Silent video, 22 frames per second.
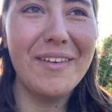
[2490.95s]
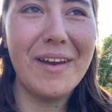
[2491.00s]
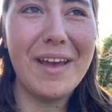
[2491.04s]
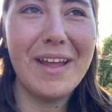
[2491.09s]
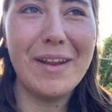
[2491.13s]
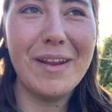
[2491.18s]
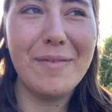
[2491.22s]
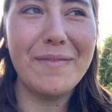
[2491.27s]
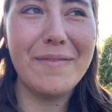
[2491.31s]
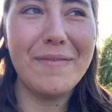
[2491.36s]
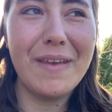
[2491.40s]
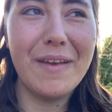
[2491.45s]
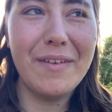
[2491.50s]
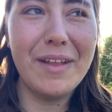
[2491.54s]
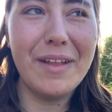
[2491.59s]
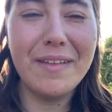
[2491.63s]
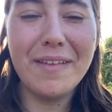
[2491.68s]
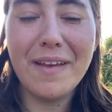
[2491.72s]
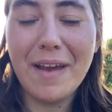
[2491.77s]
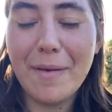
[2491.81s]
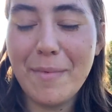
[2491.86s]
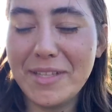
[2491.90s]

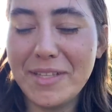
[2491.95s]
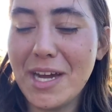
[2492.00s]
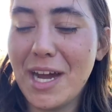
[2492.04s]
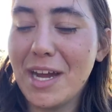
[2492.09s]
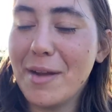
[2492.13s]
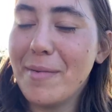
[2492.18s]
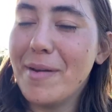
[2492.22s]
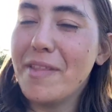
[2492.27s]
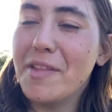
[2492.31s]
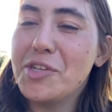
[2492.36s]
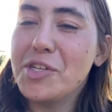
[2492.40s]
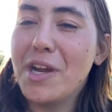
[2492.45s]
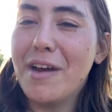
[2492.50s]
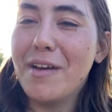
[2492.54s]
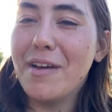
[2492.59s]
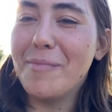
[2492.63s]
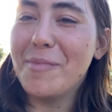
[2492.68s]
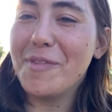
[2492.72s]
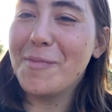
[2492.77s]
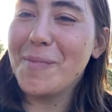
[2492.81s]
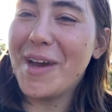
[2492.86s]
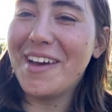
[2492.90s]
Anytime I talk about the trail,
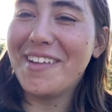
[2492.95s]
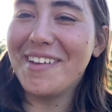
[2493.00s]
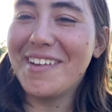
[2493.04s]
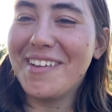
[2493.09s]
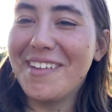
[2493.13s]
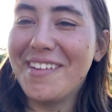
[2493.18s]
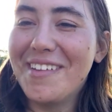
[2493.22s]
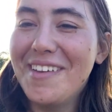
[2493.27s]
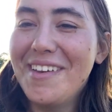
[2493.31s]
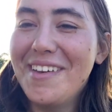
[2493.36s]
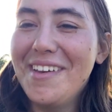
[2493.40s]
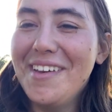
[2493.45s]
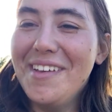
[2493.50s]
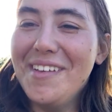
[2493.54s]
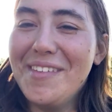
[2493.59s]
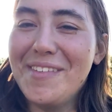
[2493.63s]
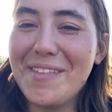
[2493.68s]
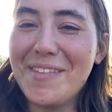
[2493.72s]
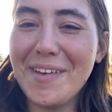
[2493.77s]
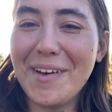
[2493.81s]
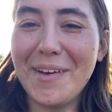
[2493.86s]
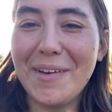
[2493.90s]
I'm smiling.
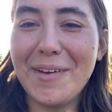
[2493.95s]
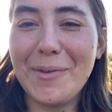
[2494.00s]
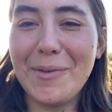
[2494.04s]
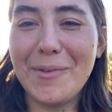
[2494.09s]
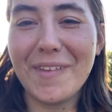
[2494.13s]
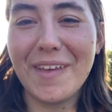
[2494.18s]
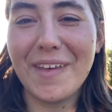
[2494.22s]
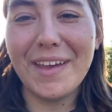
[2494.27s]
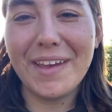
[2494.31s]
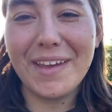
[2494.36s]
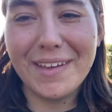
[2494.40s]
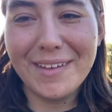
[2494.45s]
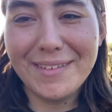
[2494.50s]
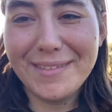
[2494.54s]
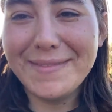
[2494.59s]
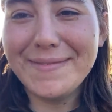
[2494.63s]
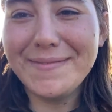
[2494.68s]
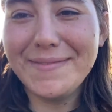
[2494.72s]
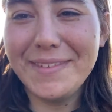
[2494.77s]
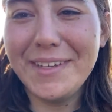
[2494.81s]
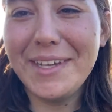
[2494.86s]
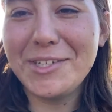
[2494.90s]
So he was like,
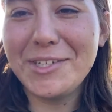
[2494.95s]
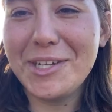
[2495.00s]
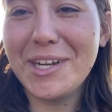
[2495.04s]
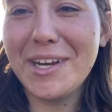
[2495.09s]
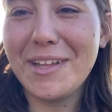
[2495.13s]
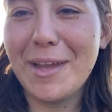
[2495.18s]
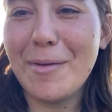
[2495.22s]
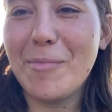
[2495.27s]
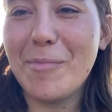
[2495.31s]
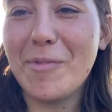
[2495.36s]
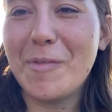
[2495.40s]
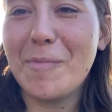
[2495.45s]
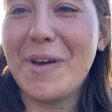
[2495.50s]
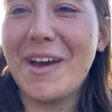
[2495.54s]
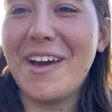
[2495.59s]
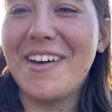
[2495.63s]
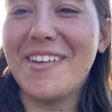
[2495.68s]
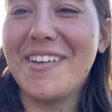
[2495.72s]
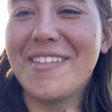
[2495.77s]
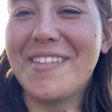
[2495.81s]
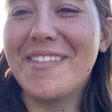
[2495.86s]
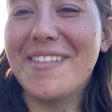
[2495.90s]
your trail name
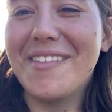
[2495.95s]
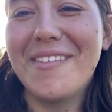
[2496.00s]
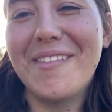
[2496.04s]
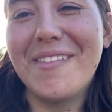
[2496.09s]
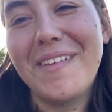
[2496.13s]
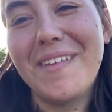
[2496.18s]
Smiles.